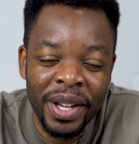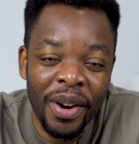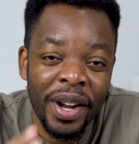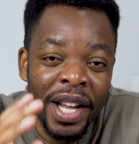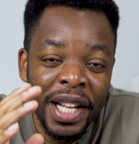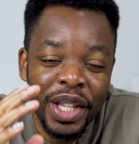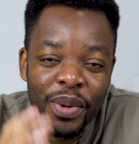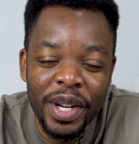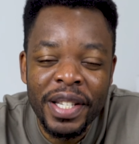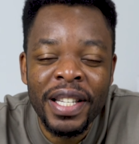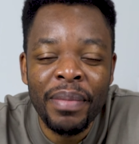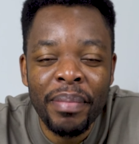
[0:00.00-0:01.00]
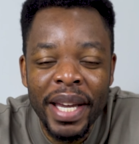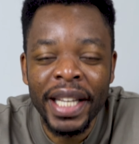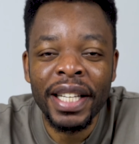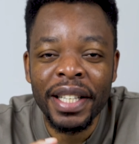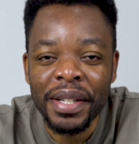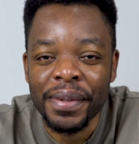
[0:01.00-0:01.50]
Now, the reason I'm
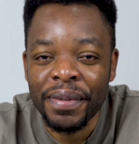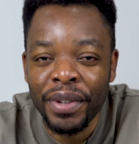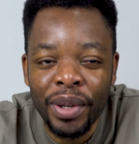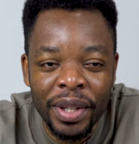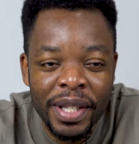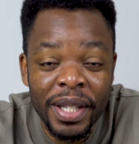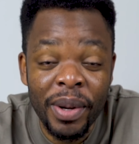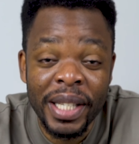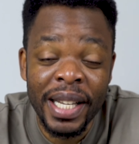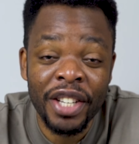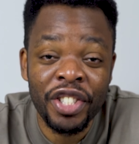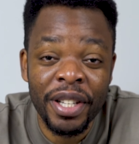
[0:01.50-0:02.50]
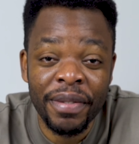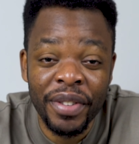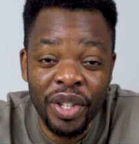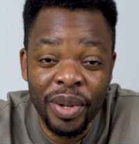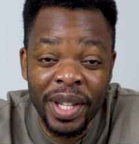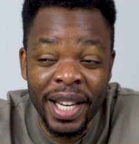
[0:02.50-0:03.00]
making this video, this was actually a
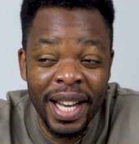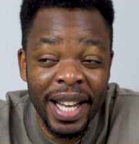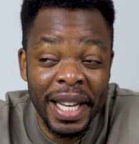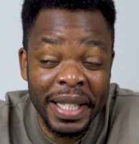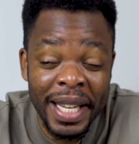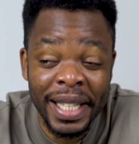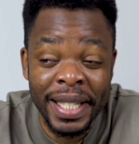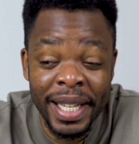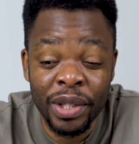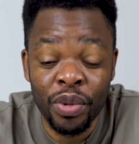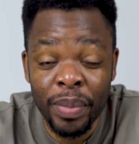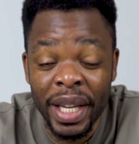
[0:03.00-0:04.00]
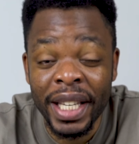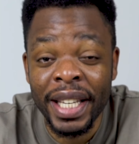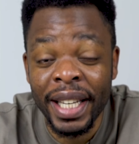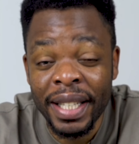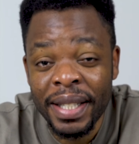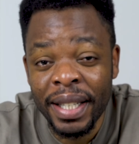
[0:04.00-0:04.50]
video that I had the idea to make
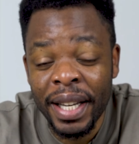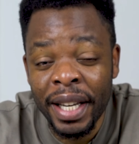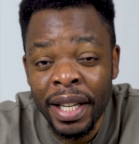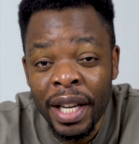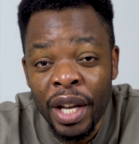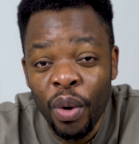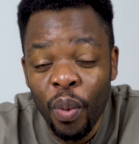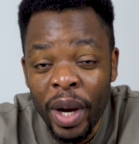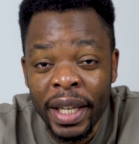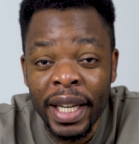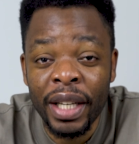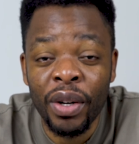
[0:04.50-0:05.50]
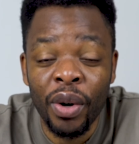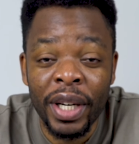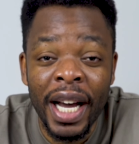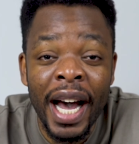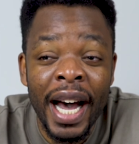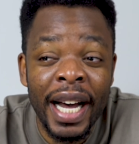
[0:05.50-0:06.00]
yesterday when I
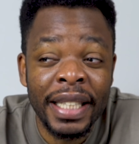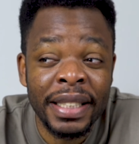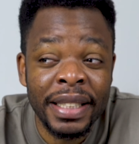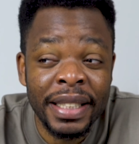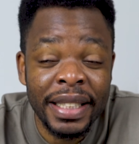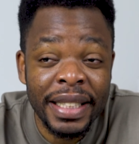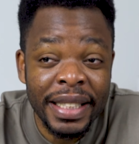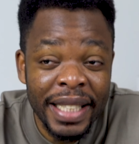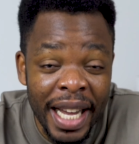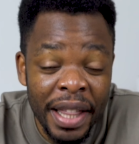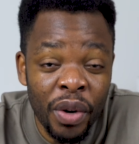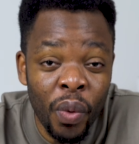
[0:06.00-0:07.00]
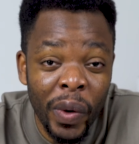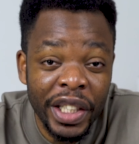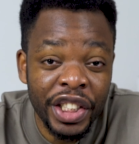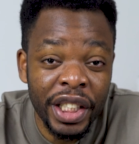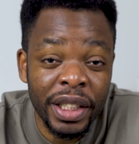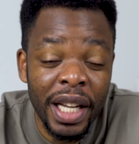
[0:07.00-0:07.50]
got another
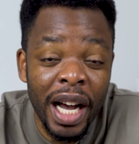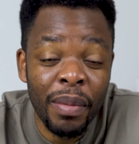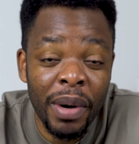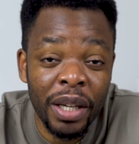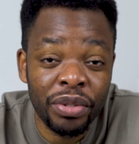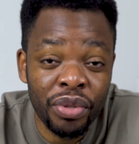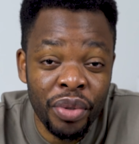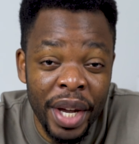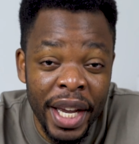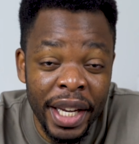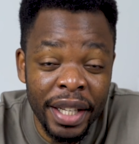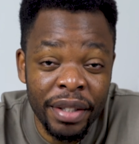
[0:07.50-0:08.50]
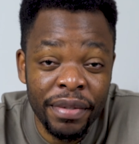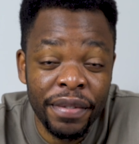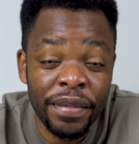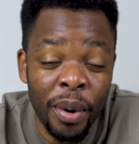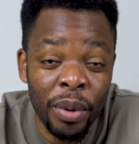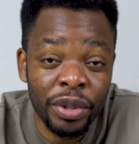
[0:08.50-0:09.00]
question about RAIN
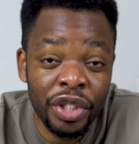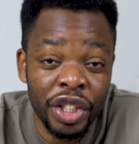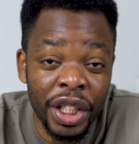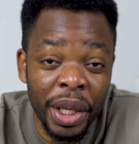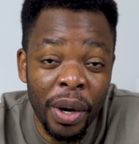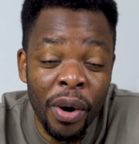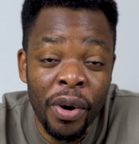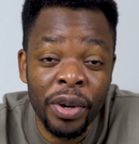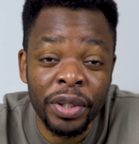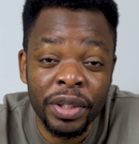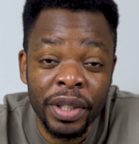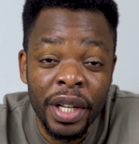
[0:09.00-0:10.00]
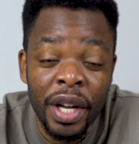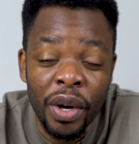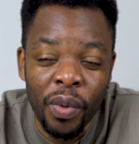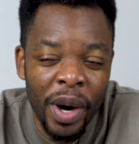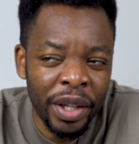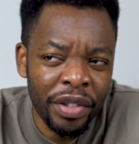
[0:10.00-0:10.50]
4G on
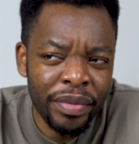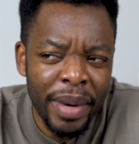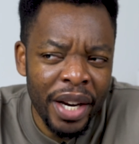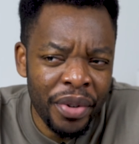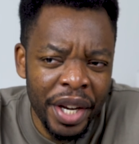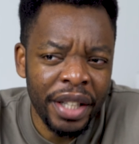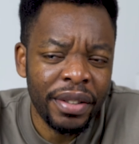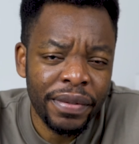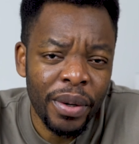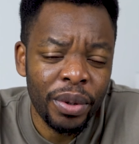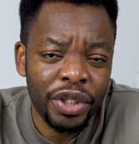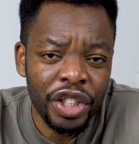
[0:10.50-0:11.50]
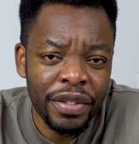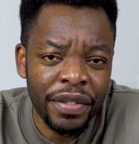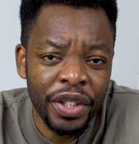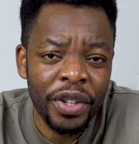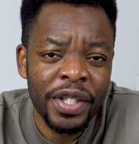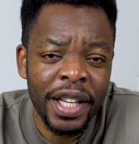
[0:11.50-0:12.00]
one of my Rain 4G
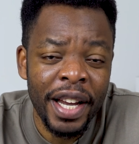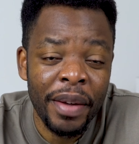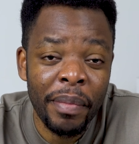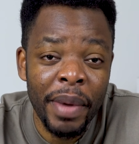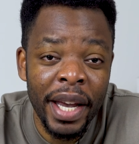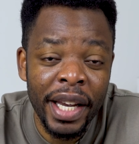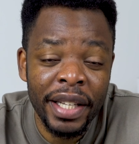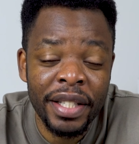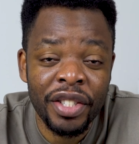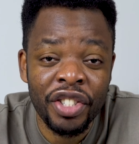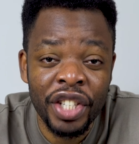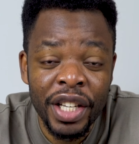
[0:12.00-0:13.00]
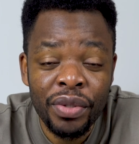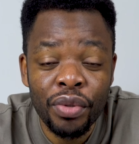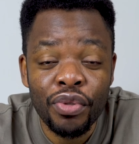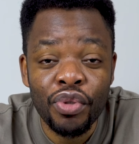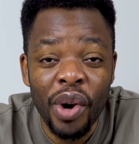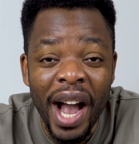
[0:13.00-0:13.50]
videos that I made just to
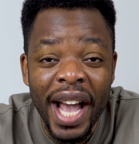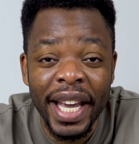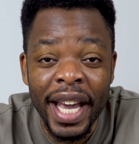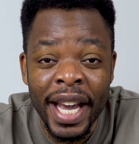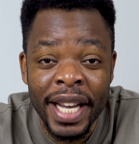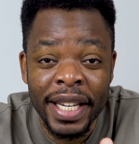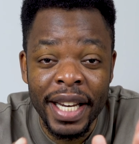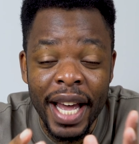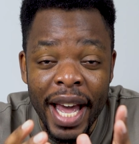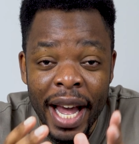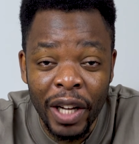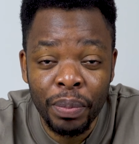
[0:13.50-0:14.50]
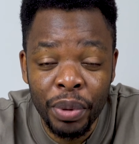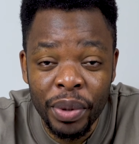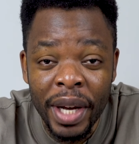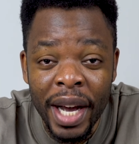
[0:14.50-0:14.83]
try and help you